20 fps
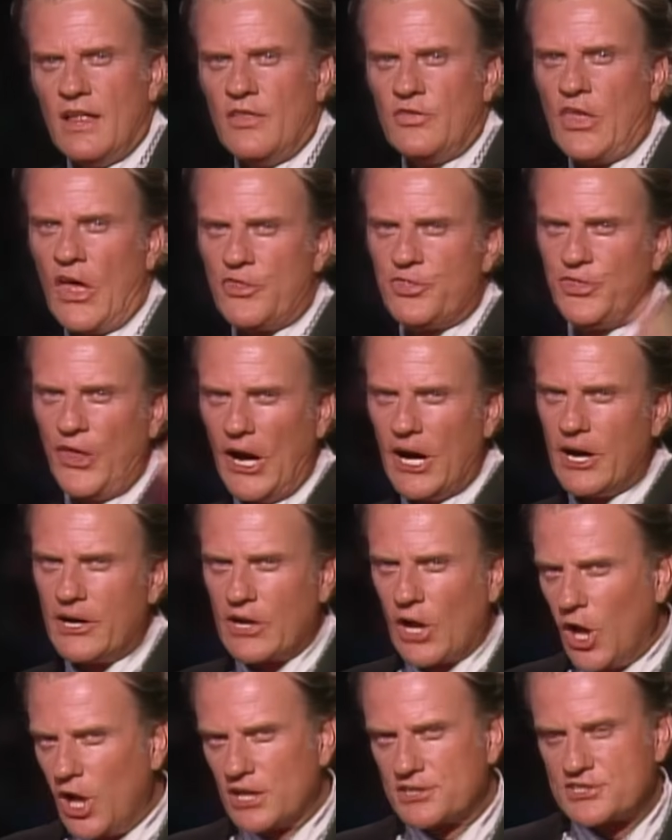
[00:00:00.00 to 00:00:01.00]
The
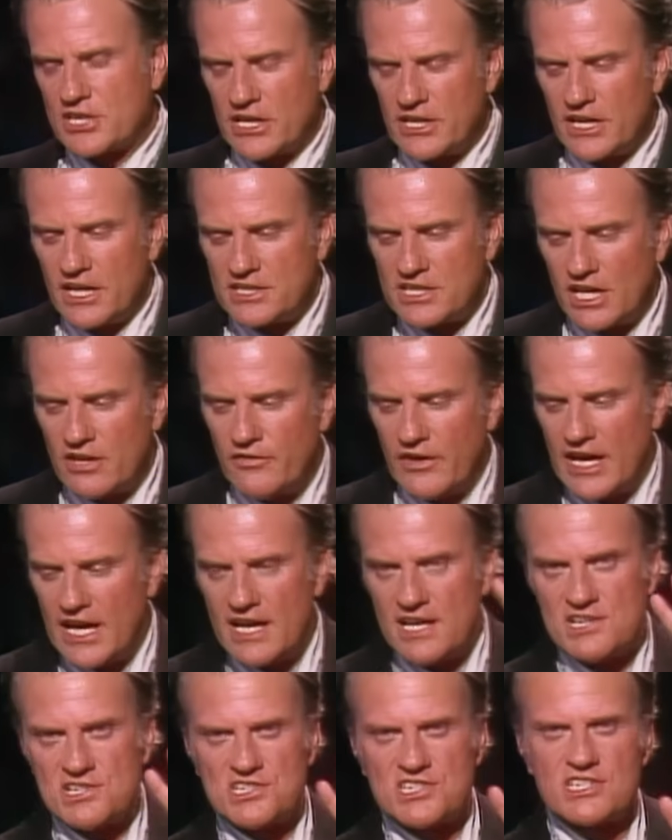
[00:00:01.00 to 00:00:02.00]
third alternative
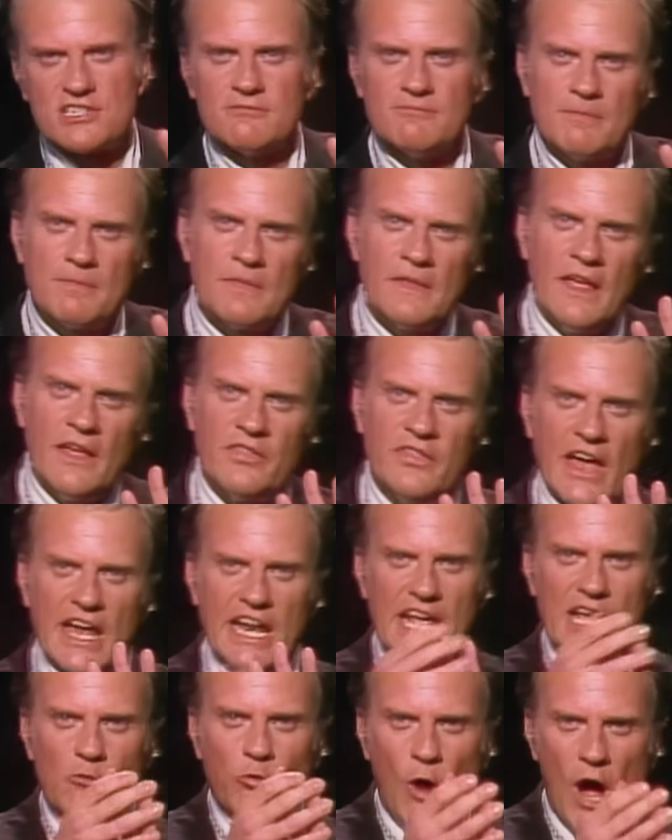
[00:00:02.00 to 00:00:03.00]
is that
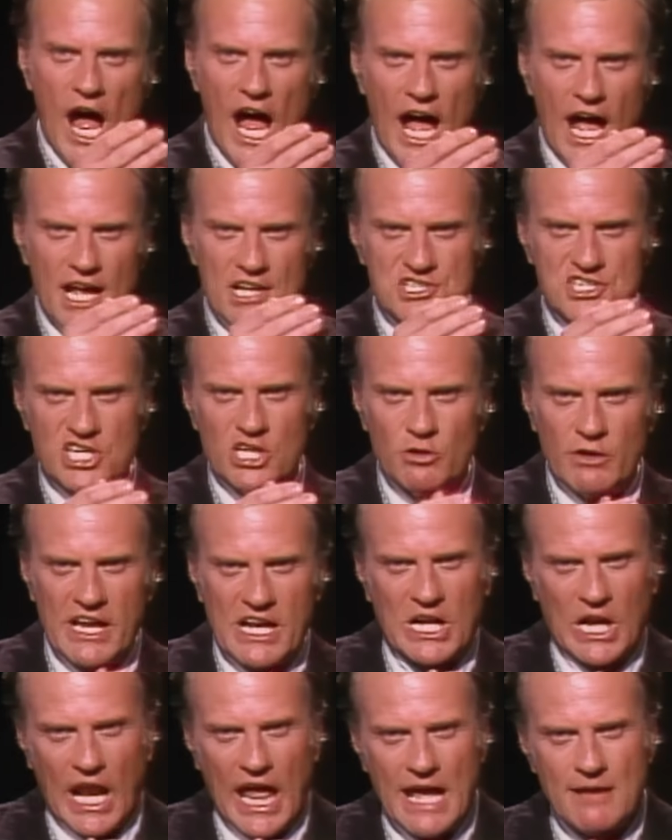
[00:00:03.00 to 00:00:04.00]
he was who he
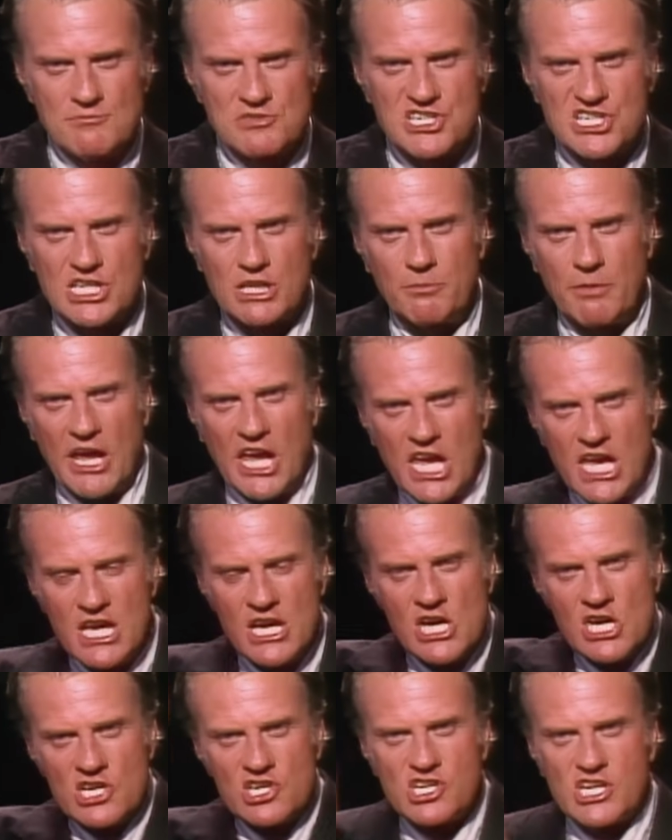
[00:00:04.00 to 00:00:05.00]
claims to be,
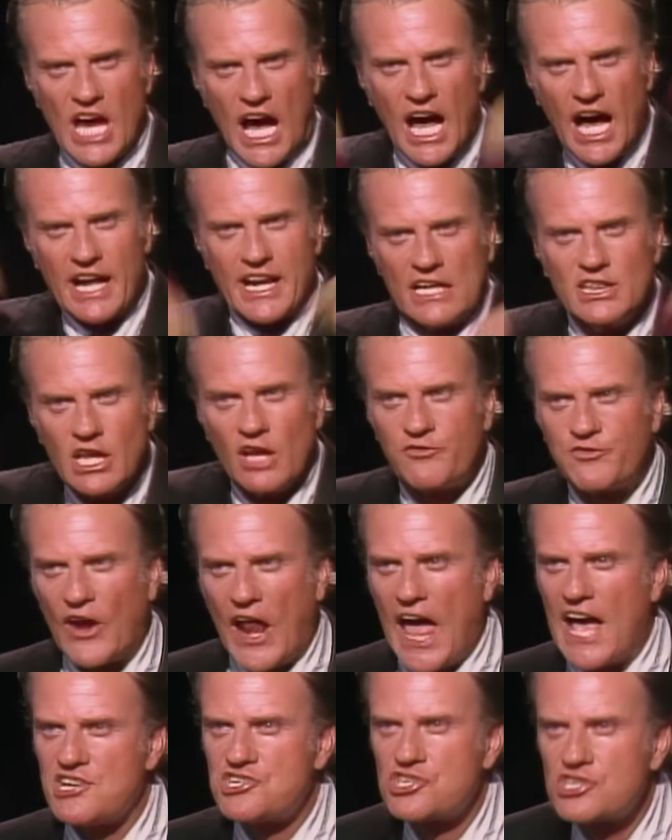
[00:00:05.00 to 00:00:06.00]
God in the
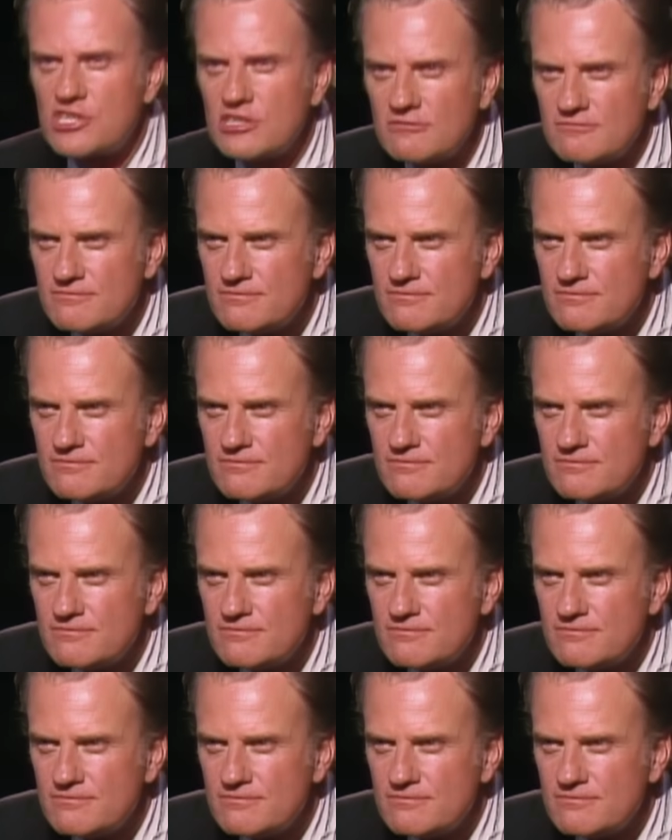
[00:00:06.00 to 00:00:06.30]
flesh.